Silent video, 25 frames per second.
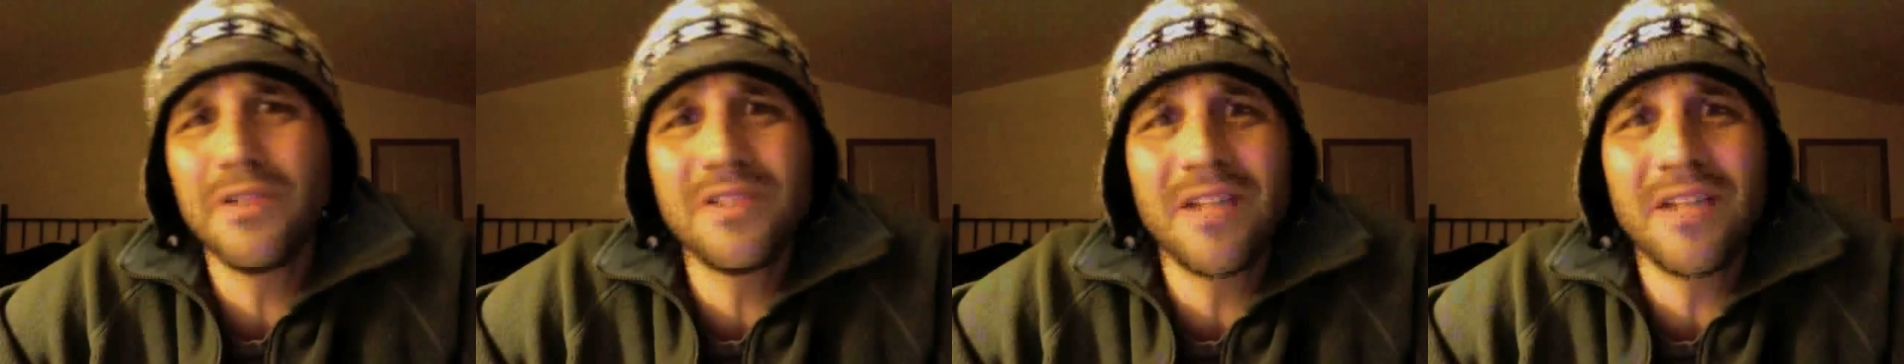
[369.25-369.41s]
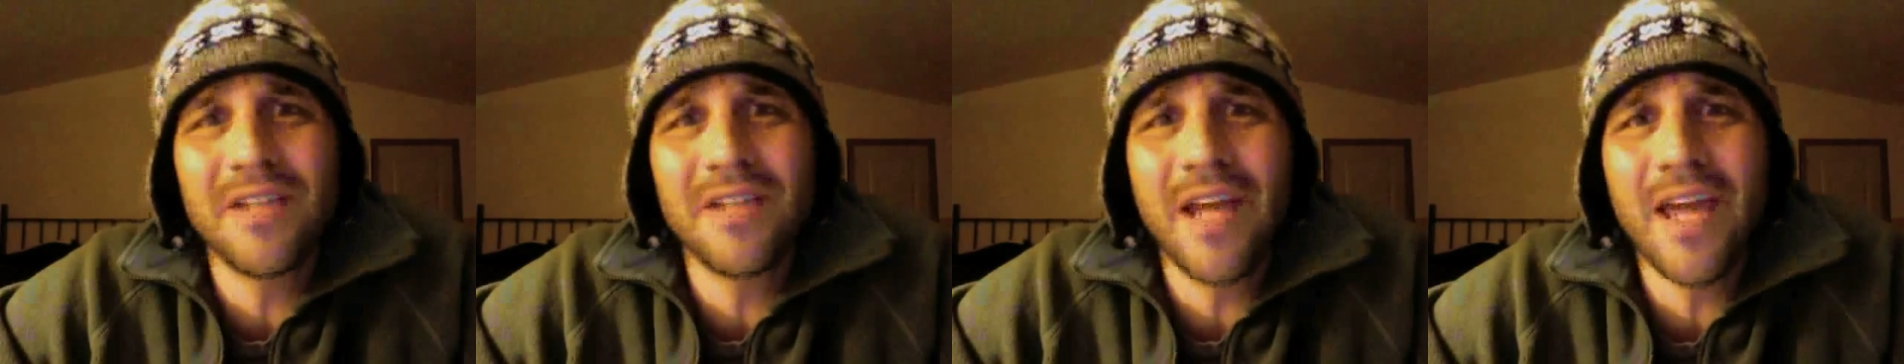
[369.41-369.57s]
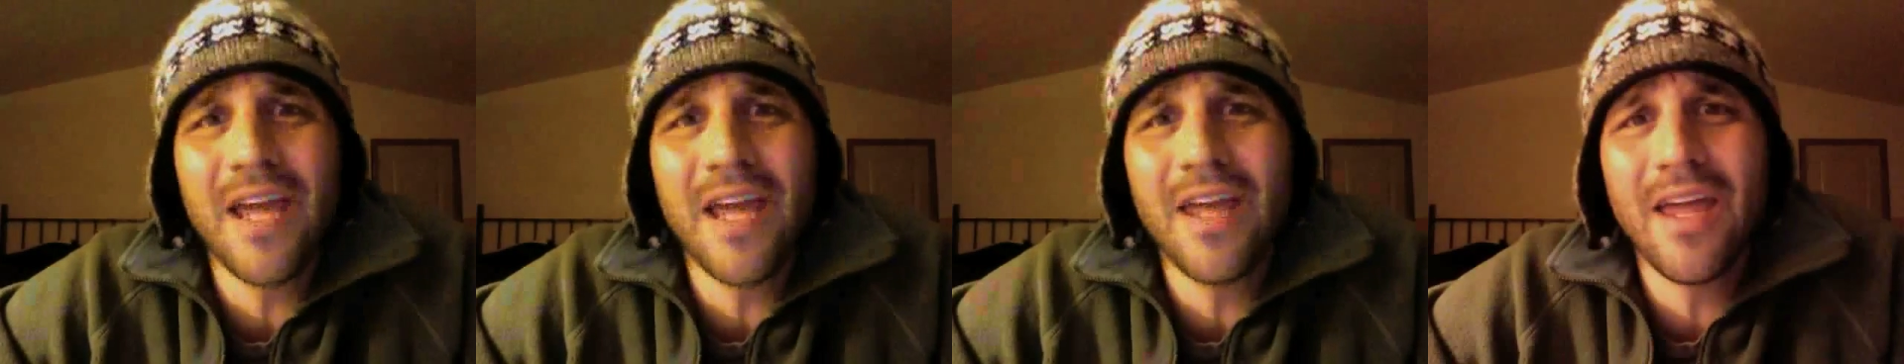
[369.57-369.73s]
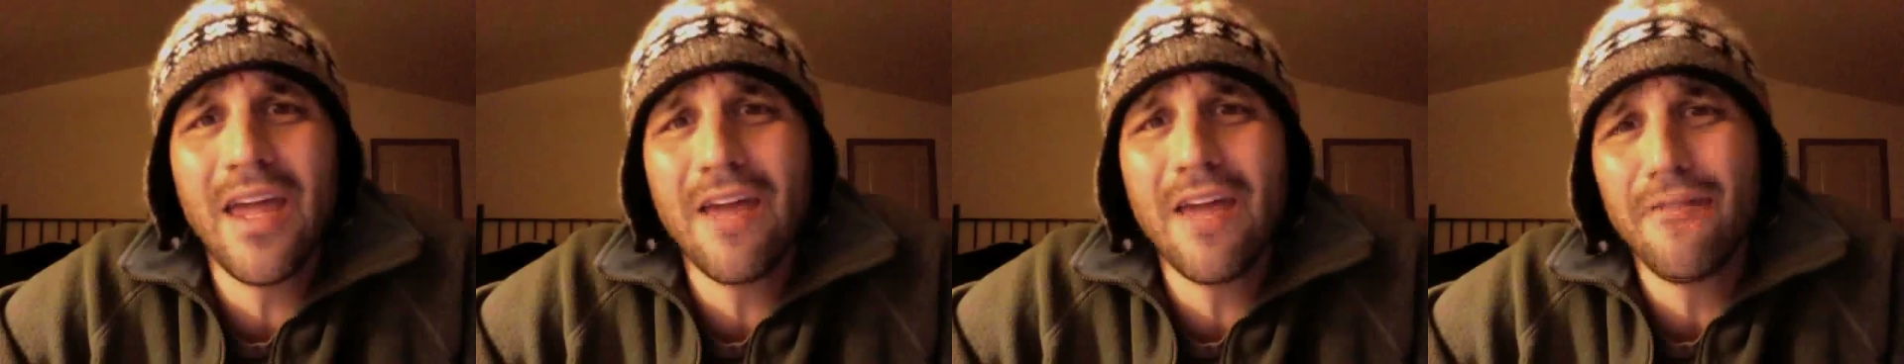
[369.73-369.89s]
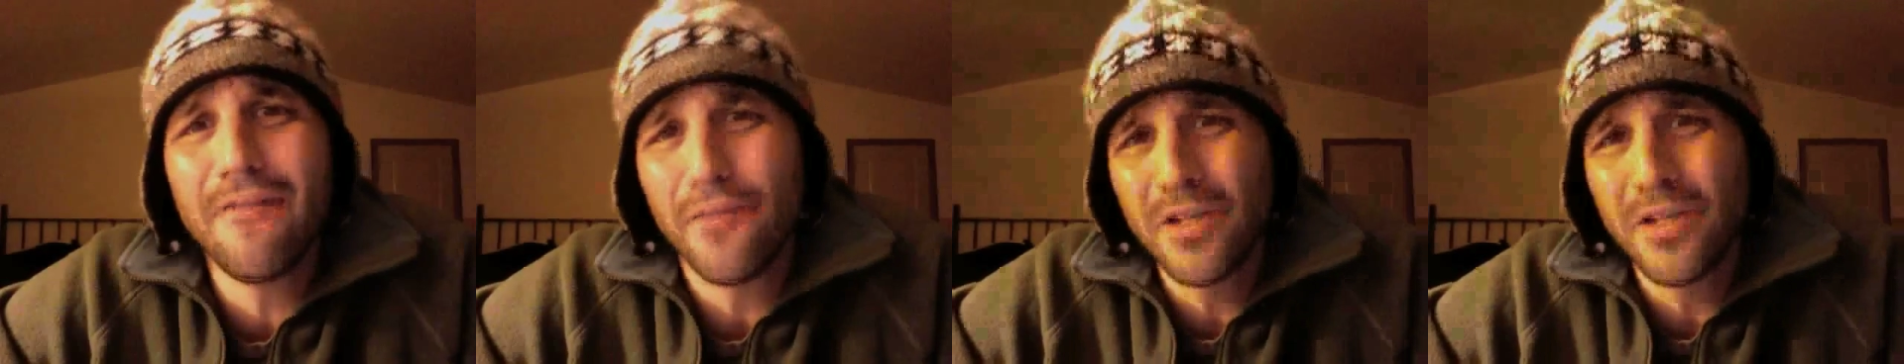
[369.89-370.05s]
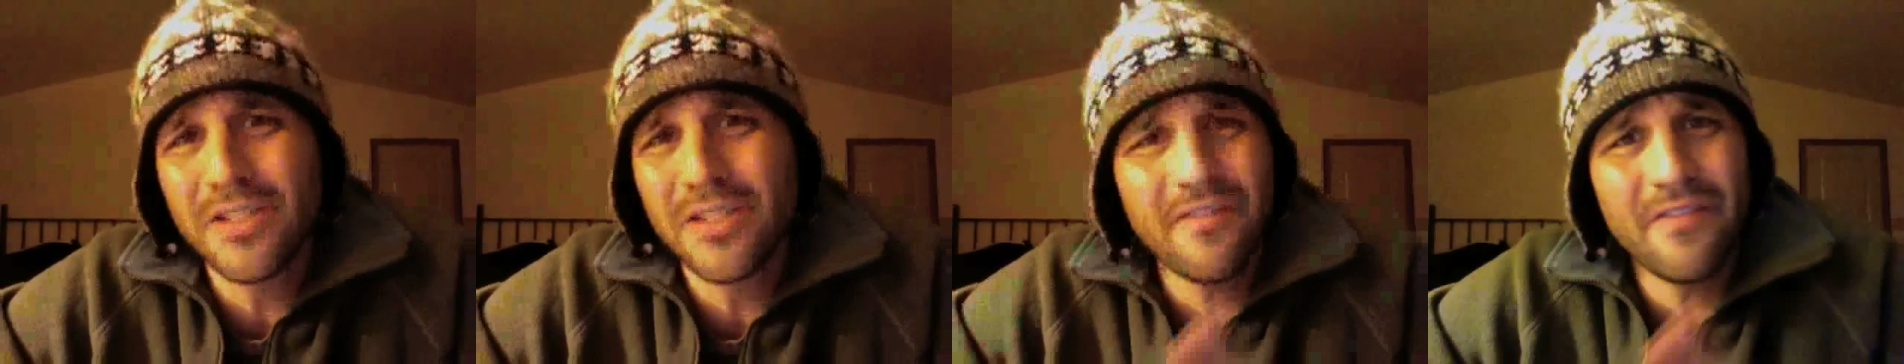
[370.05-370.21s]
as an
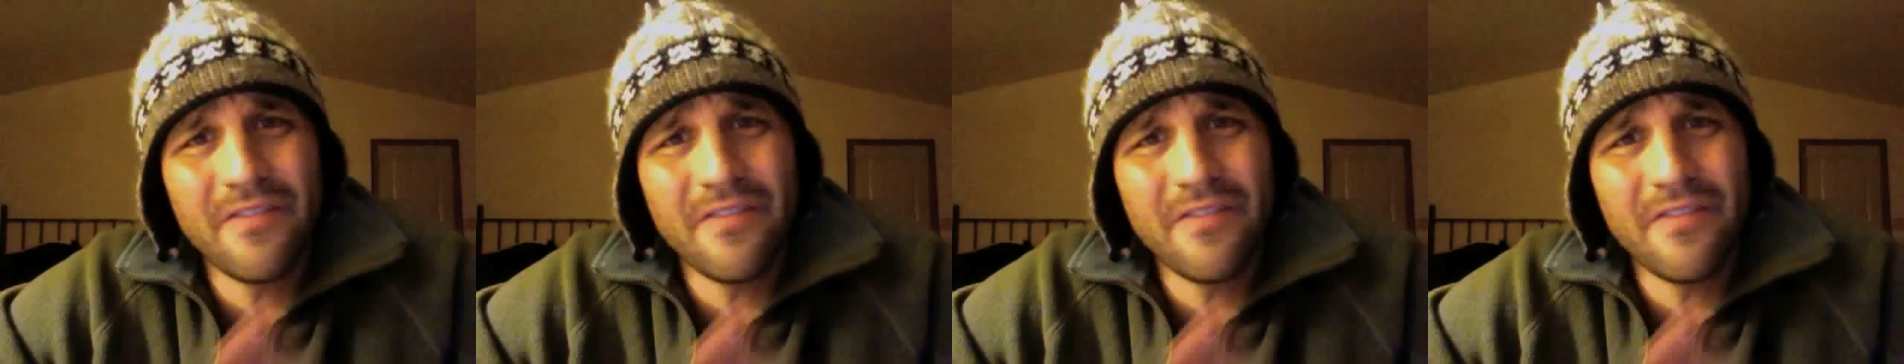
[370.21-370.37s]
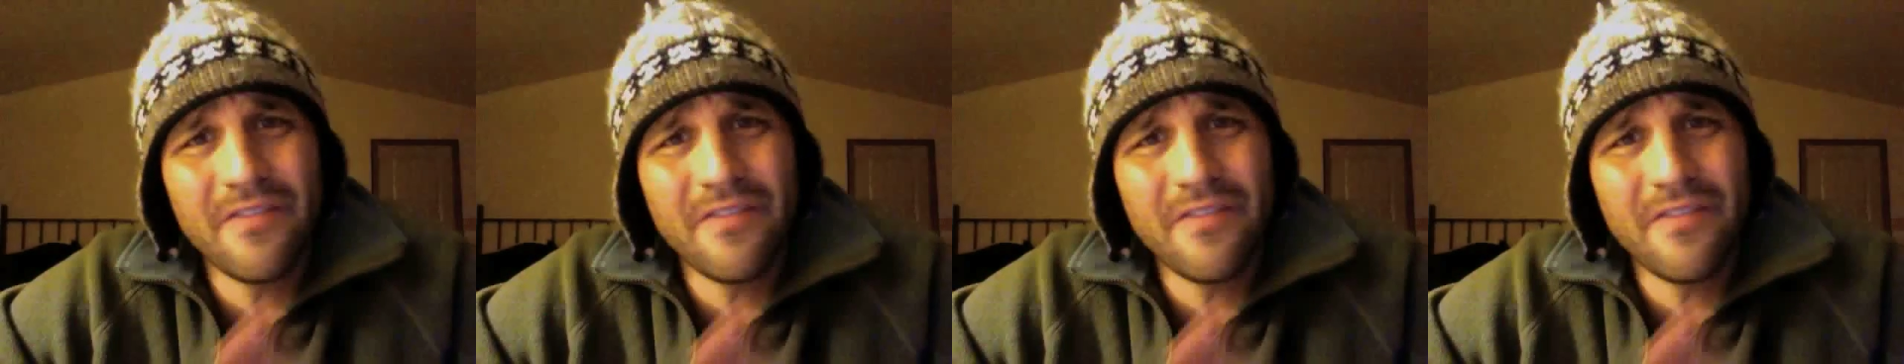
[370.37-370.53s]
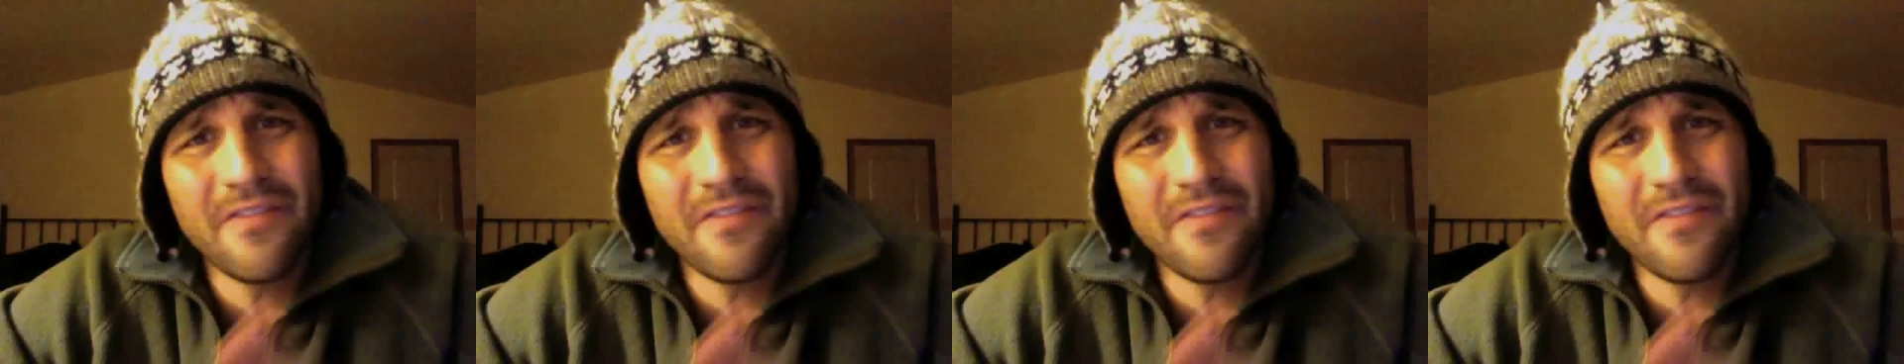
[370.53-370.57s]
AK-47,